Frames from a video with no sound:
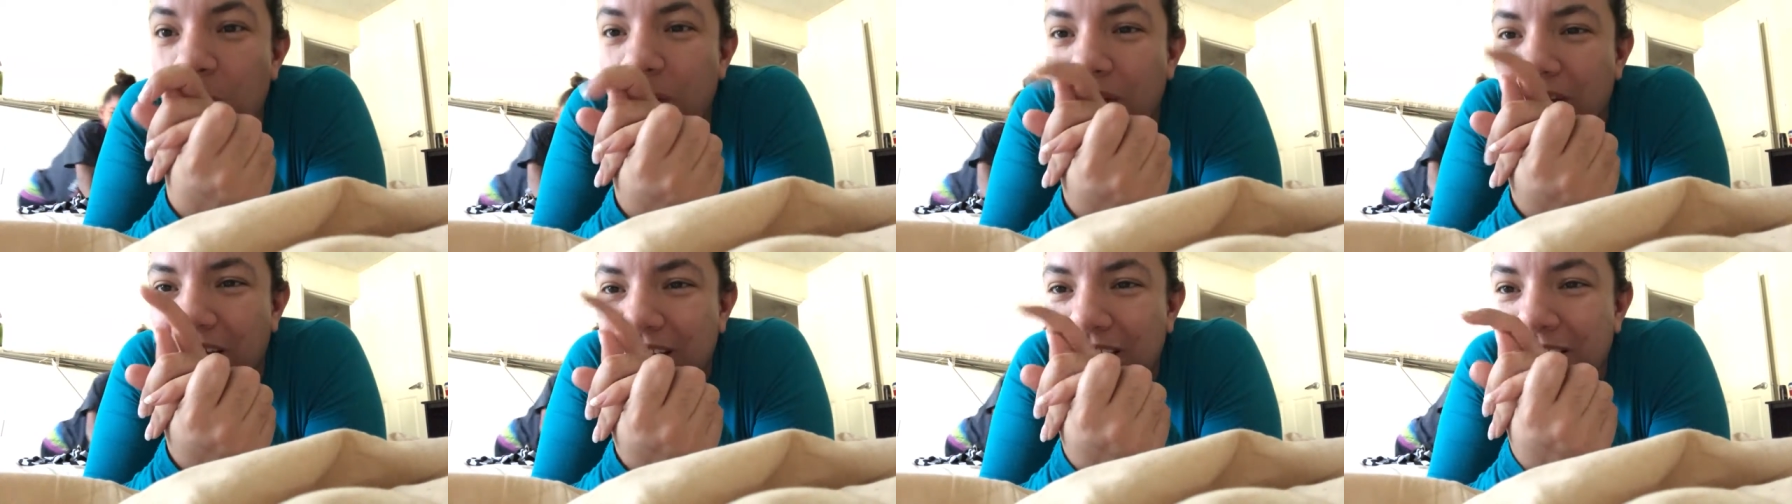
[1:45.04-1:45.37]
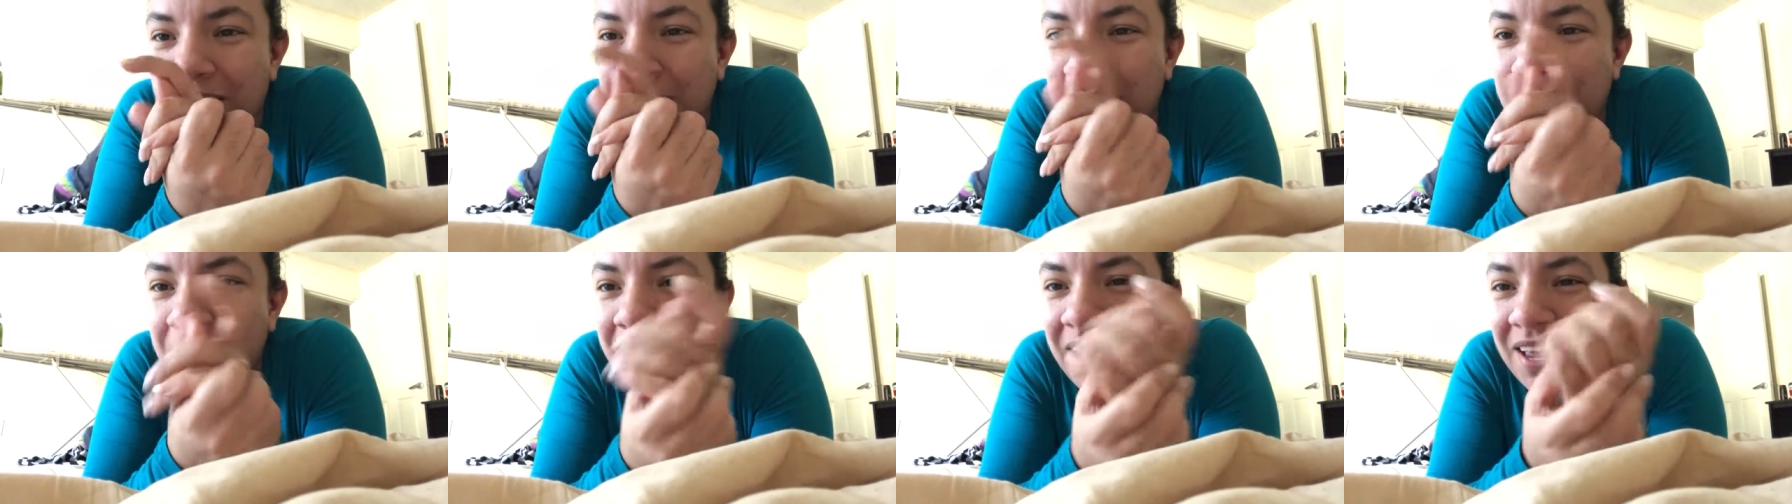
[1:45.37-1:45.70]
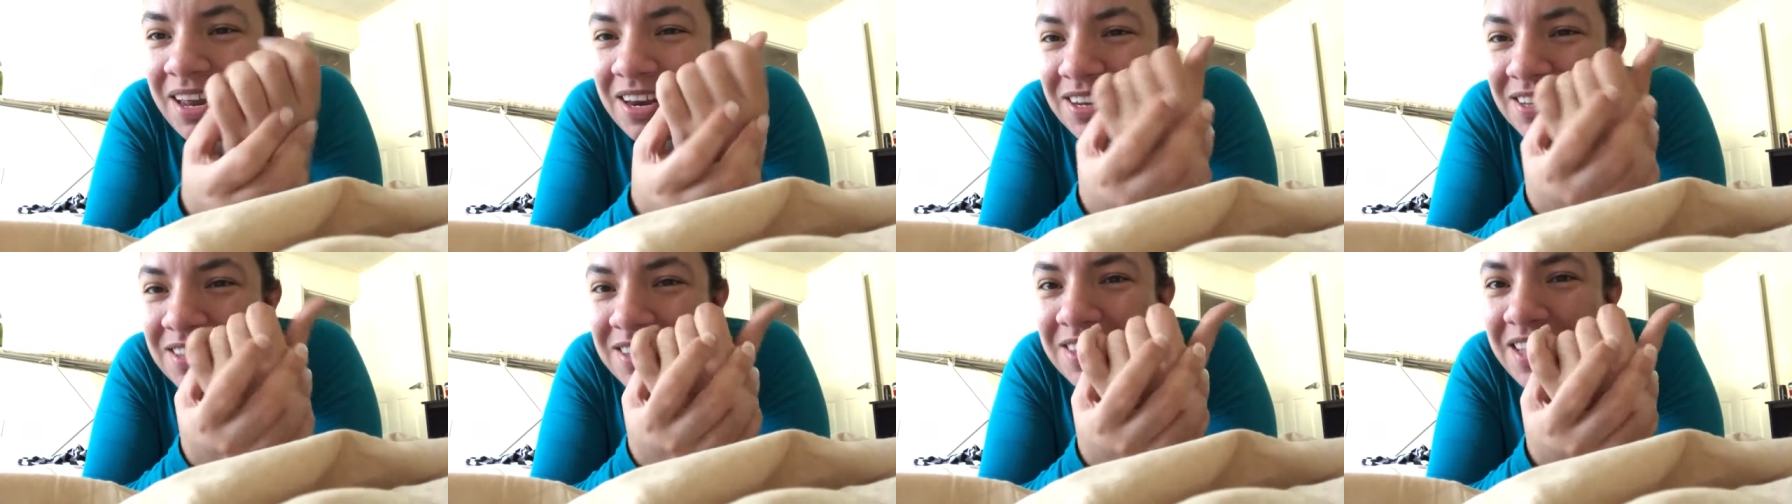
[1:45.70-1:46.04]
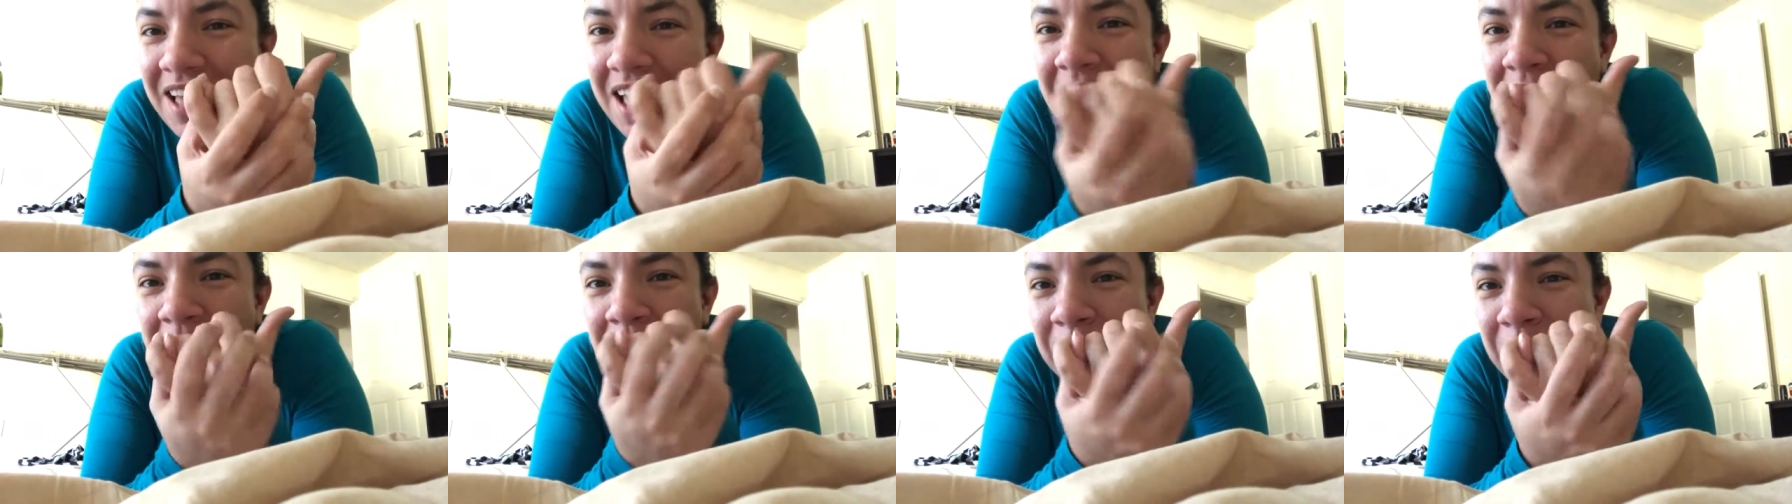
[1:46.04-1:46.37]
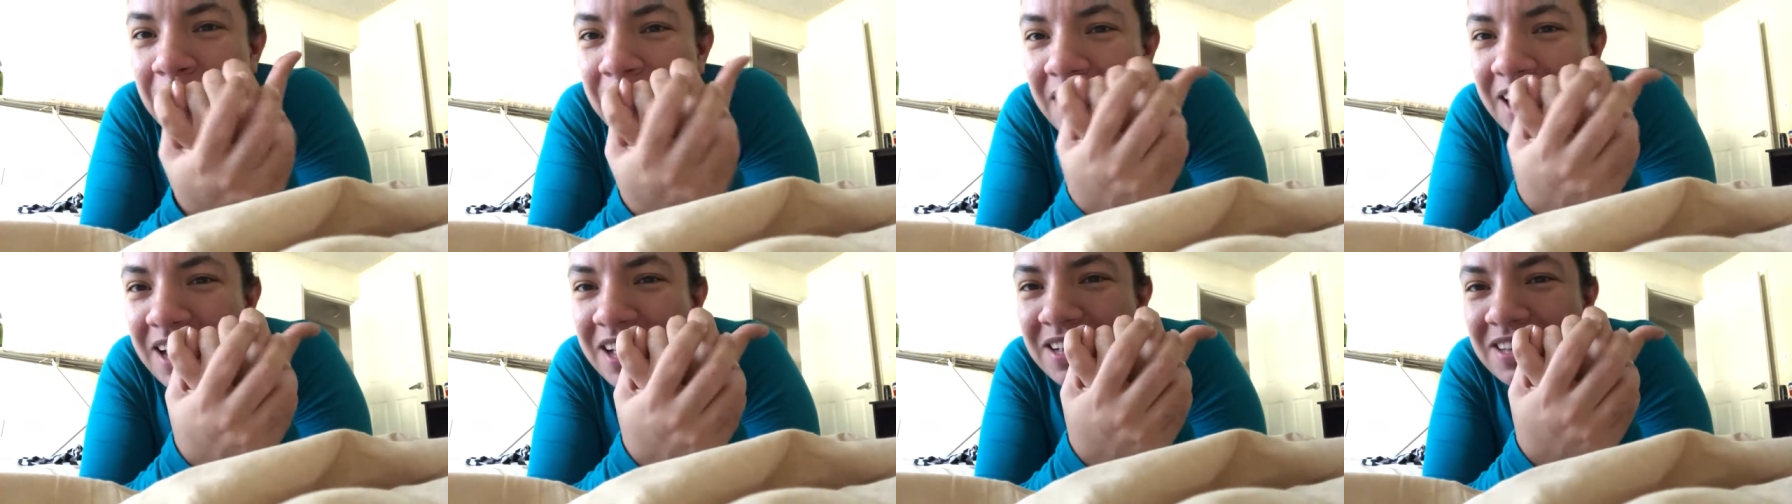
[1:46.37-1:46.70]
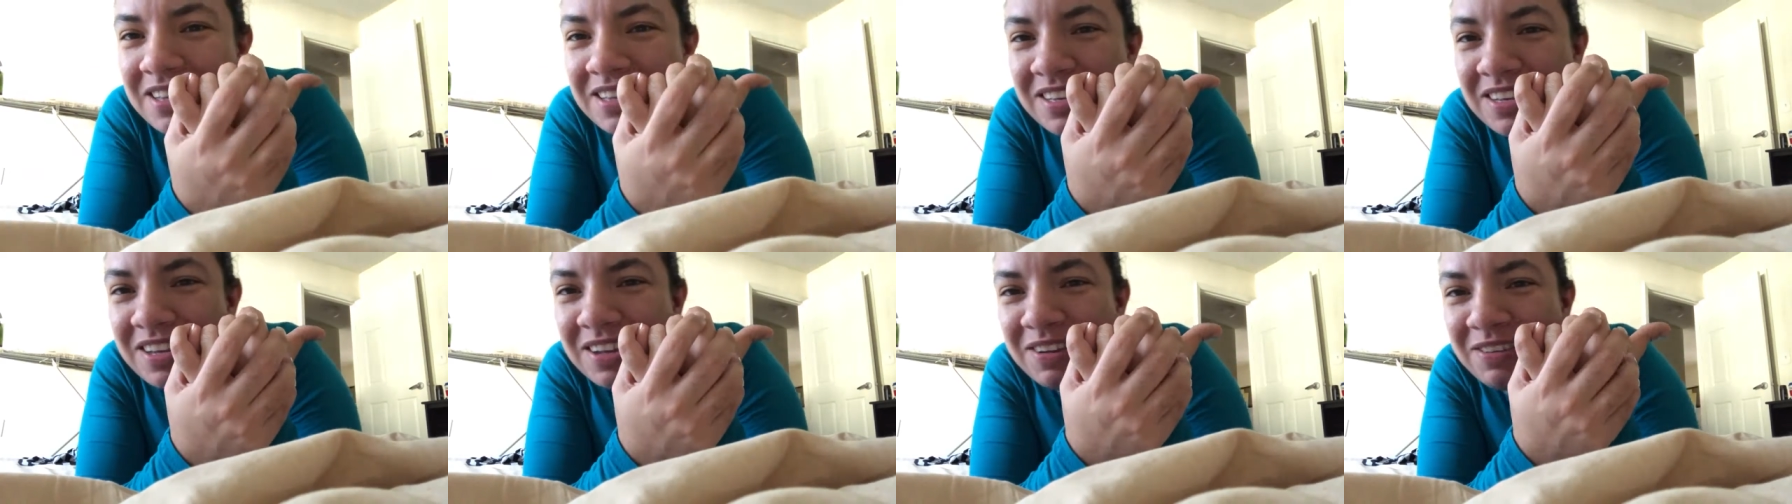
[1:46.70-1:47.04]
Well, your bed is that
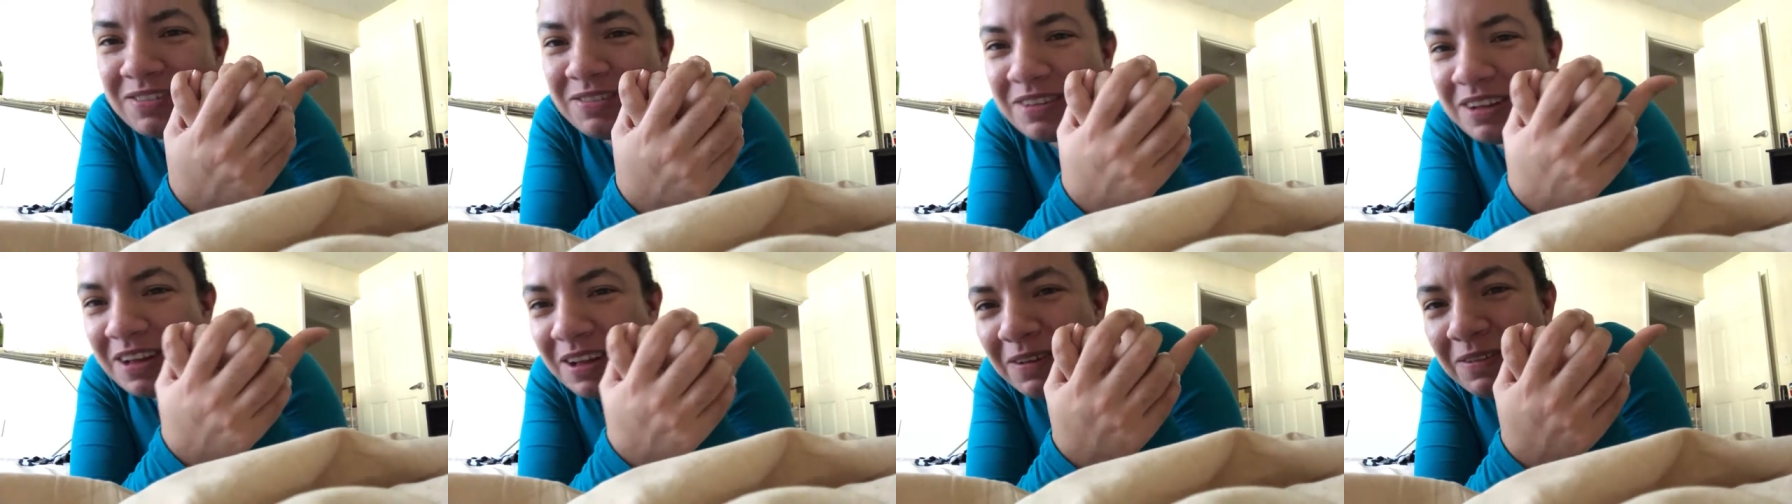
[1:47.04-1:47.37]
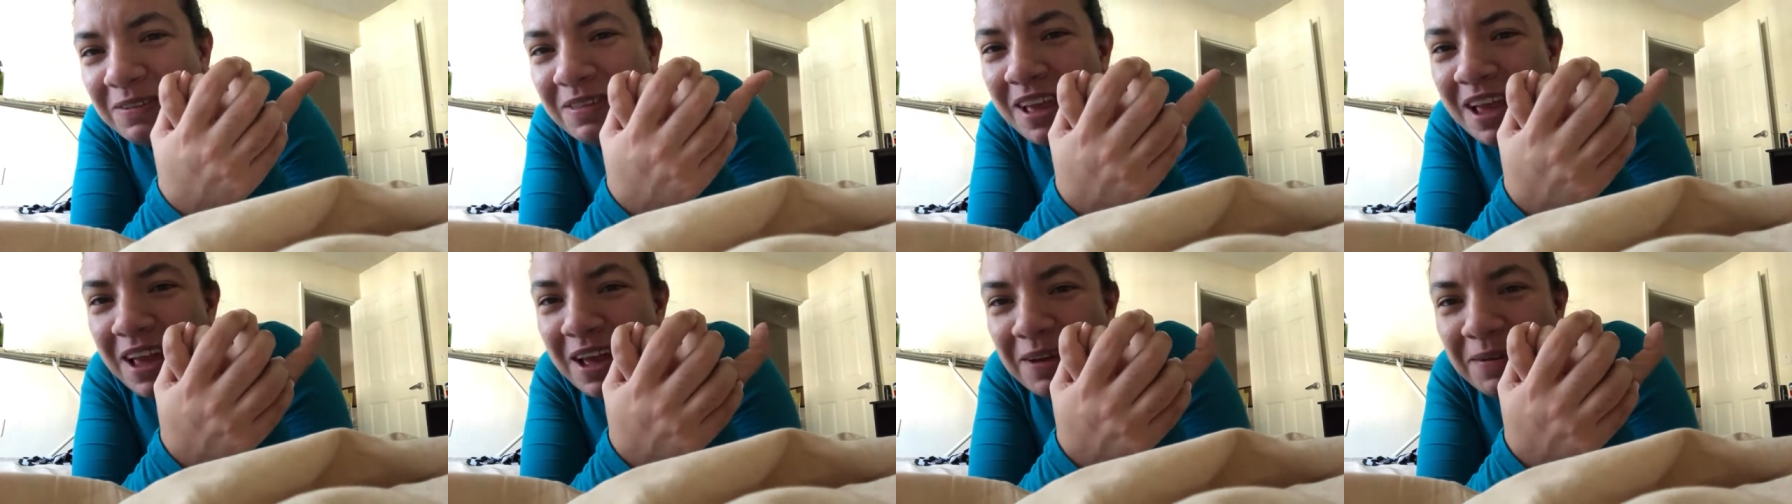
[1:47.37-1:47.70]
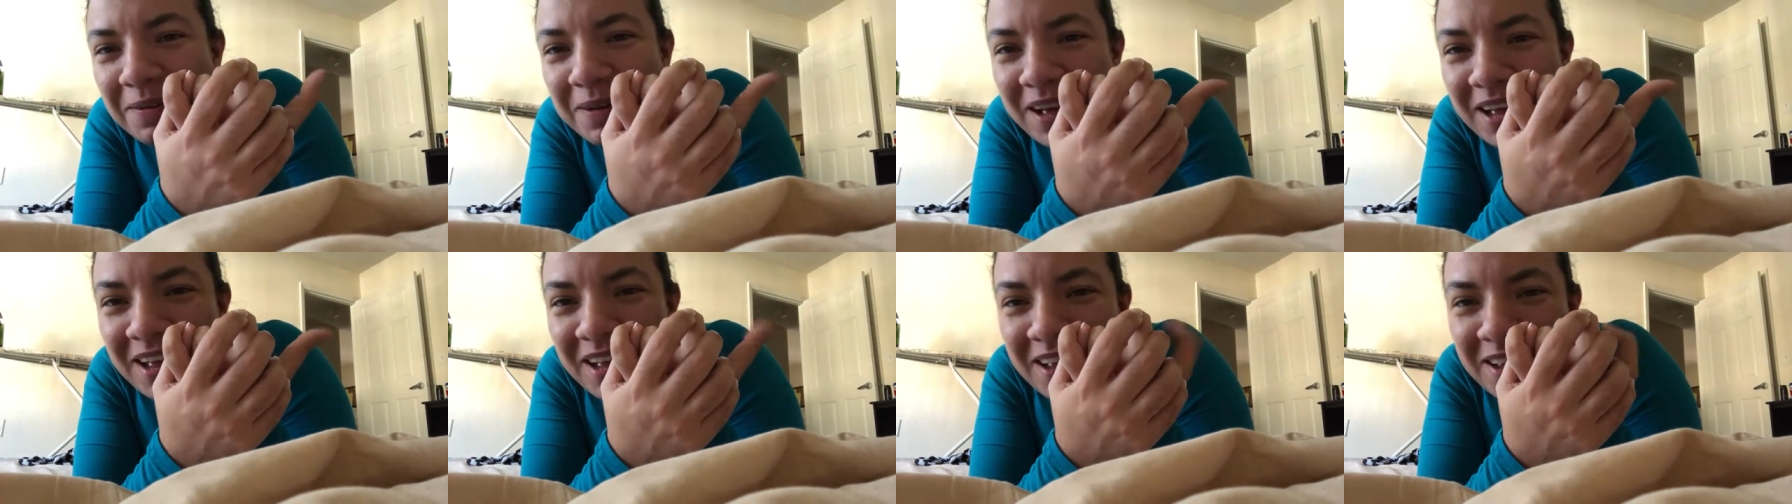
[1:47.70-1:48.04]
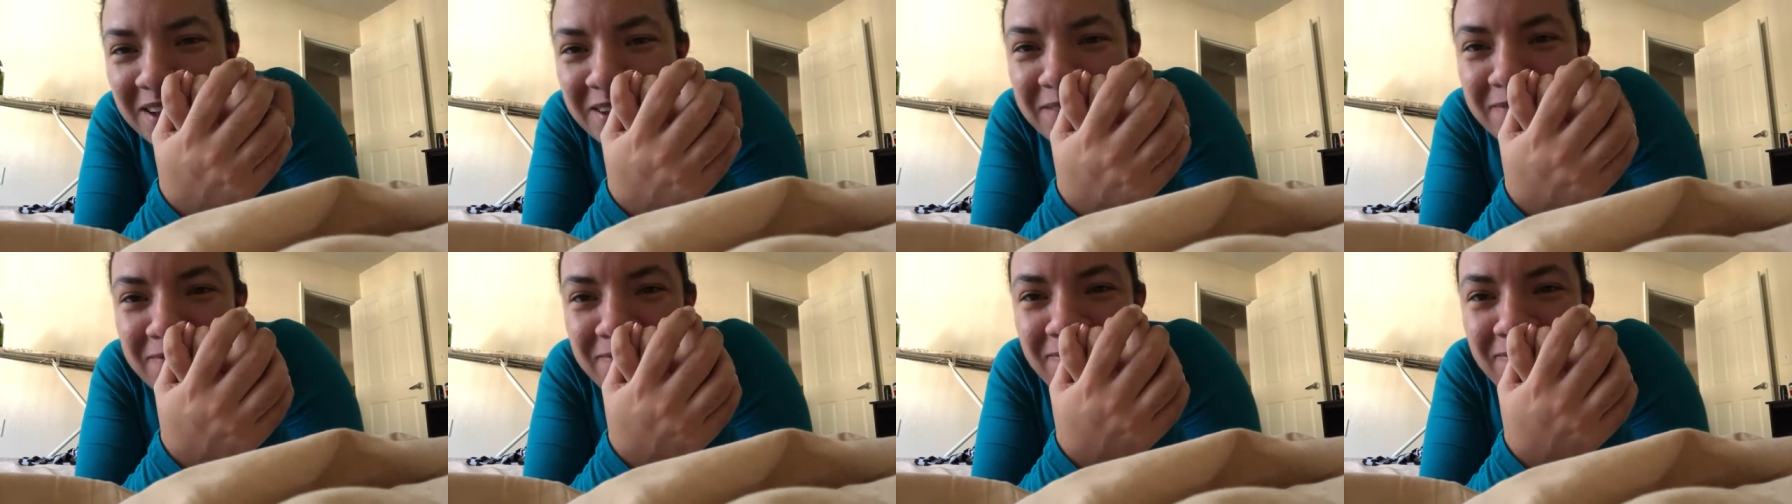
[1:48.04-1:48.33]
way, so go that way.